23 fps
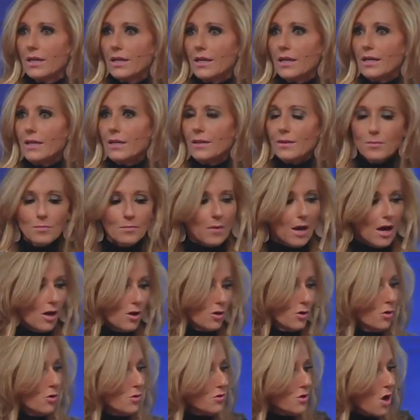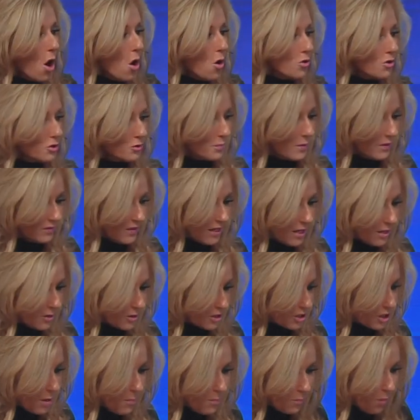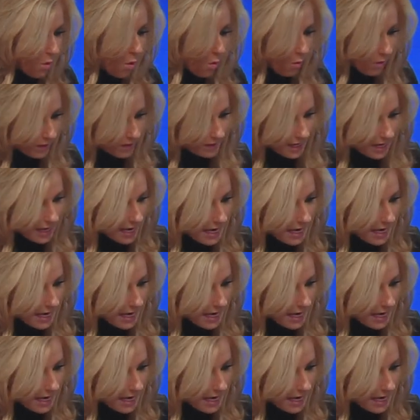Who knows but that at some point